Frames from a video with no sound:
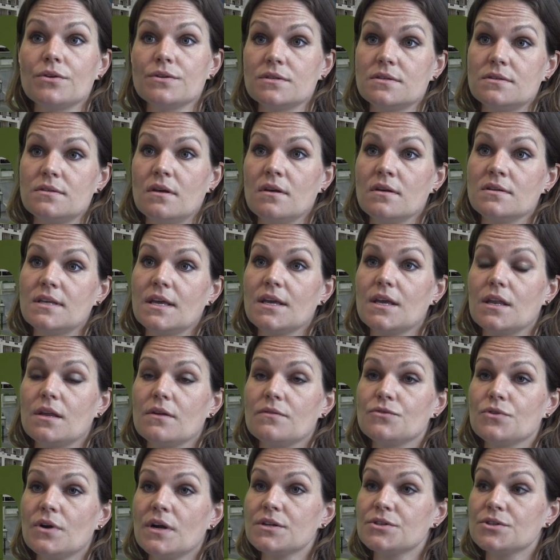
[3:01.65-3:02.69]
years as
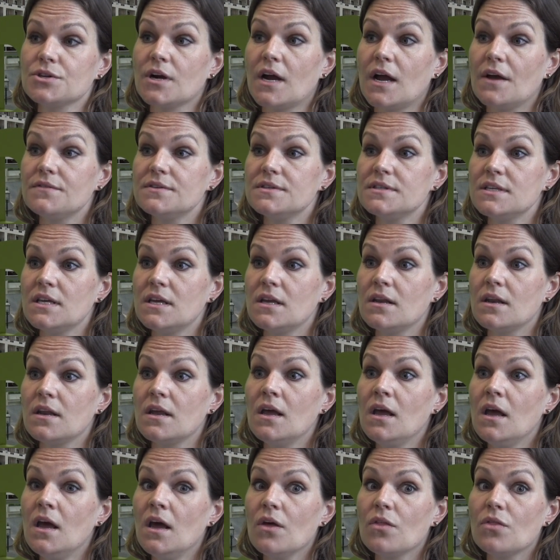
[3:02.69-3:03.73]
executive director, I've
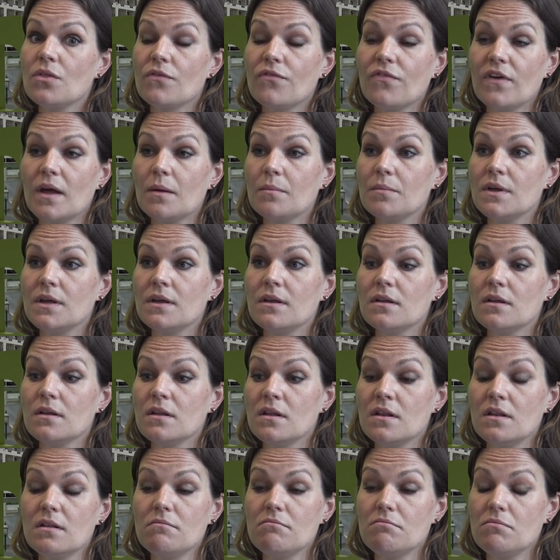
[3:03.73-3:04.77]
seen the family,
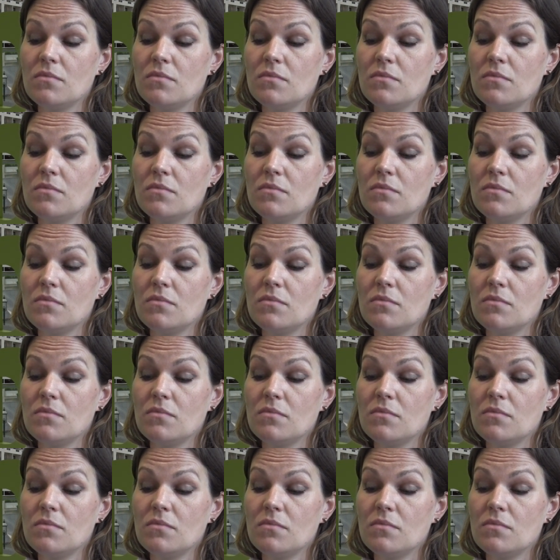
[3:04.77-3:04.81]
the,